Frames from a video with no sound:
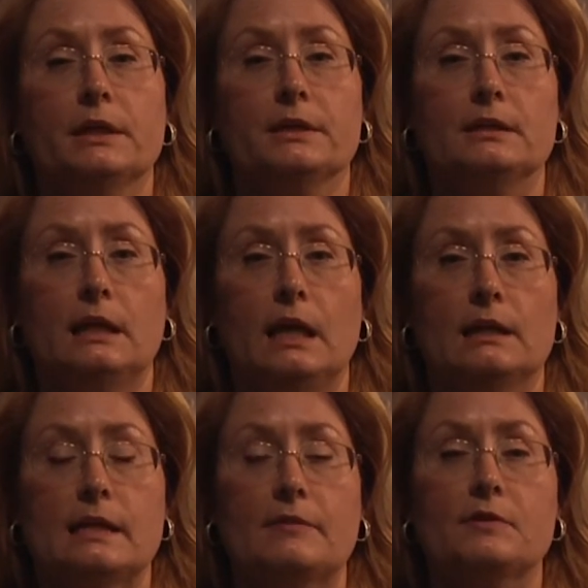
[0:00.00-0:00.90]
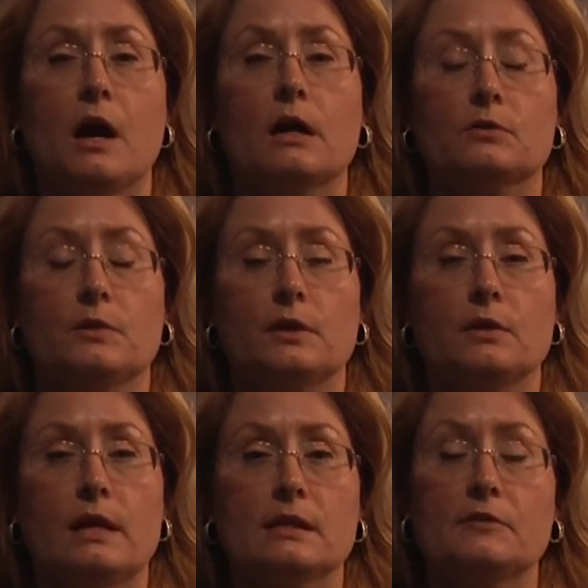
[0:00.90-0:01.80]
here today as
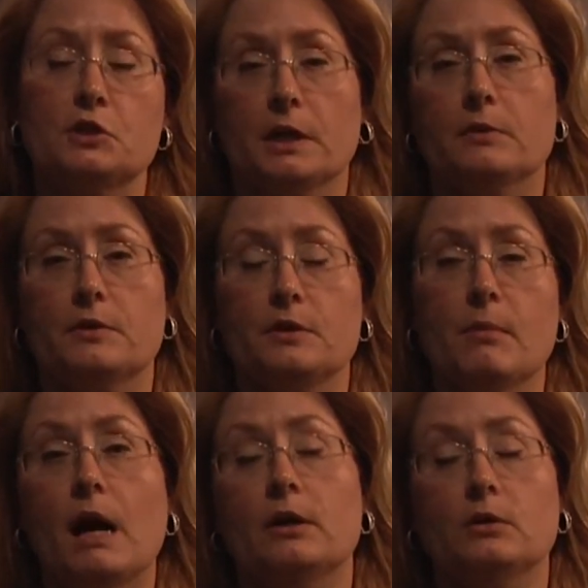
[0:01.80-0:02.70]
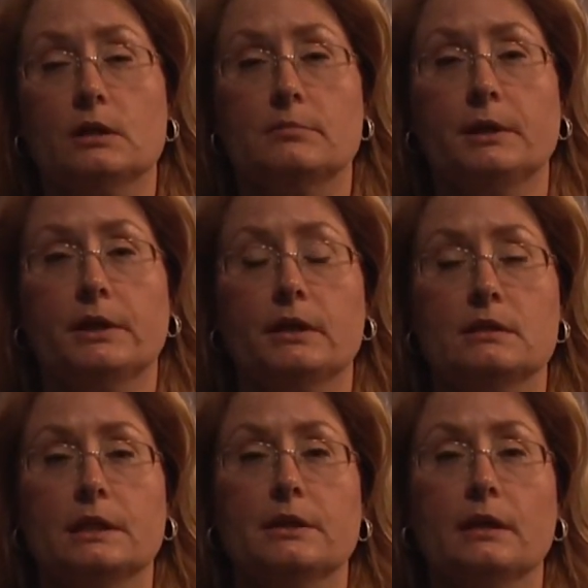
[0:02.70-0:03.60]
I've shared with you my own
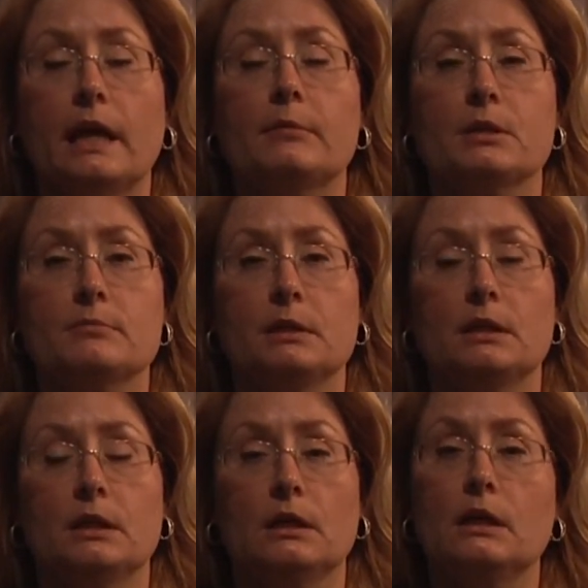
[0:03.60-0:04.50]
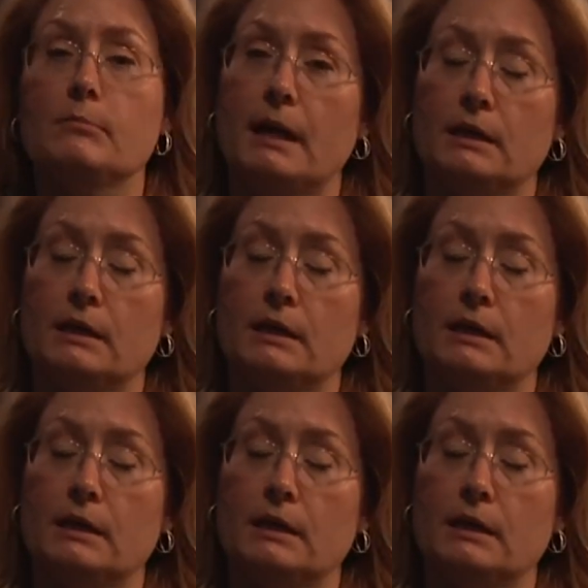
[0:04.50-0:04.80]
experience here at Amherst Media in my